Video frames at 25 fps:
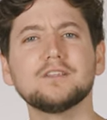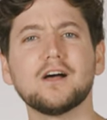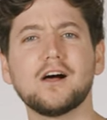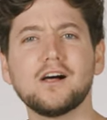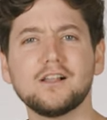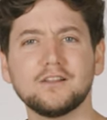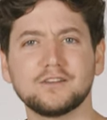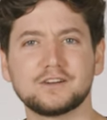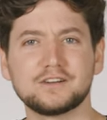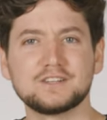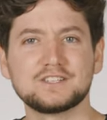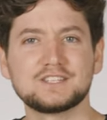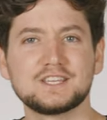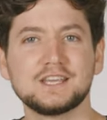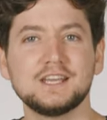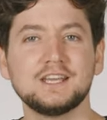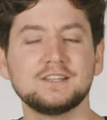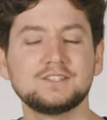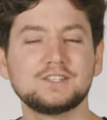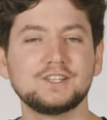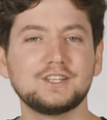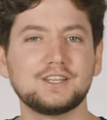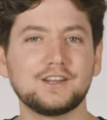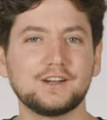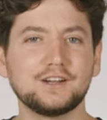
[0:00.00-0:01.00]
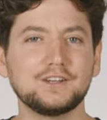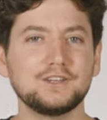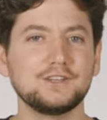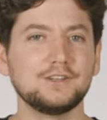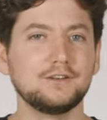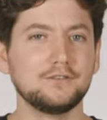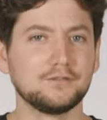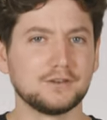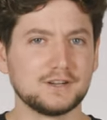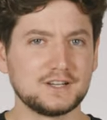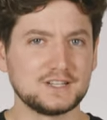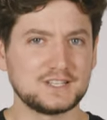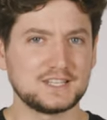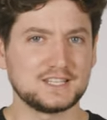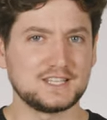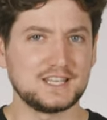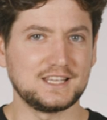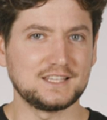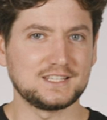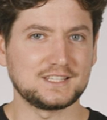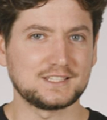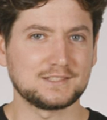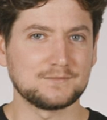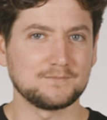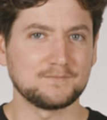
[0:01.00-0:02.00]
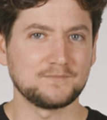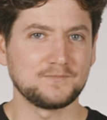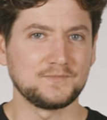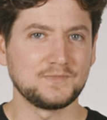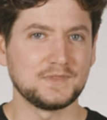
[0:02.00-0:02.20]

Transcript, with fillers: to their universities.